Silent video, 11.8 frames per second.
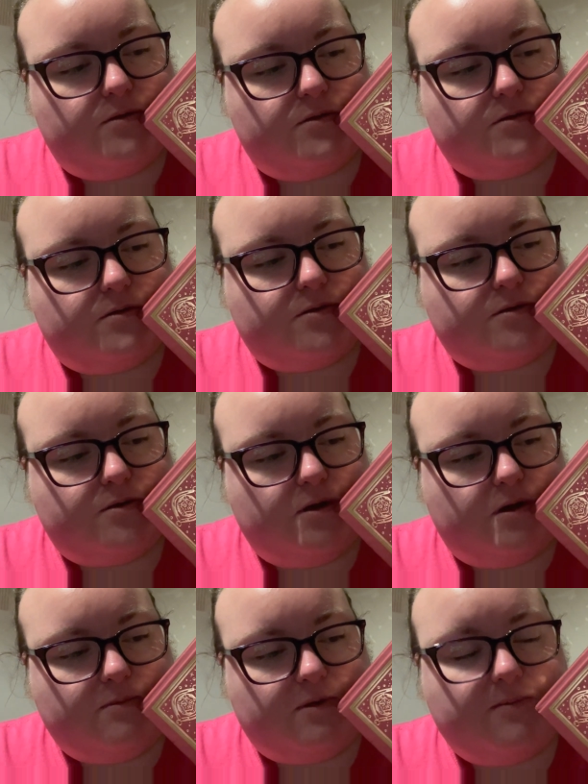So
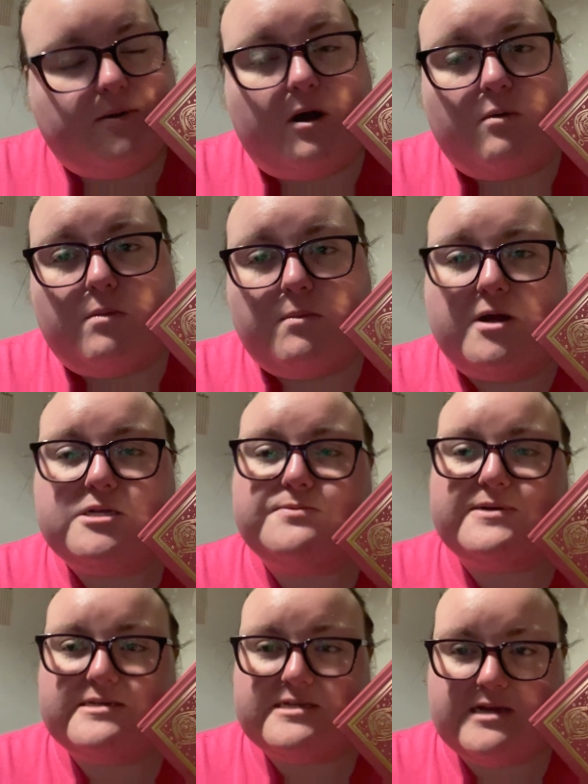I'm going to put on one more
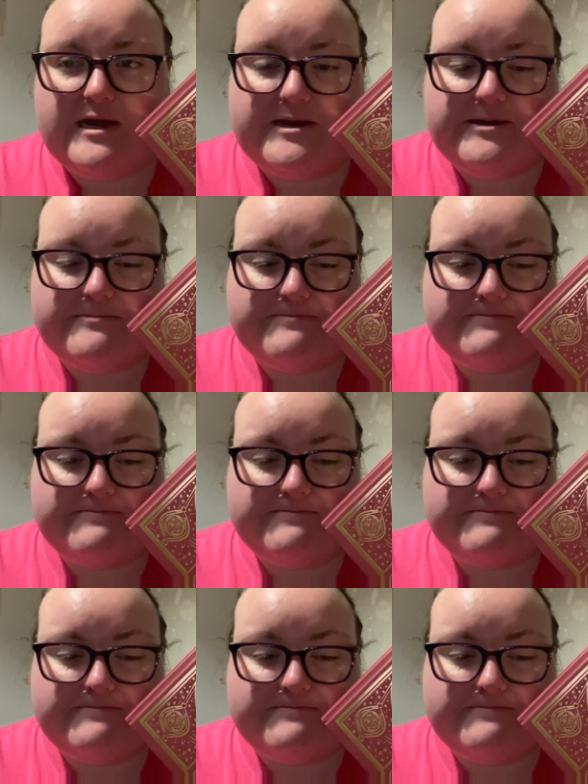sprint tonight.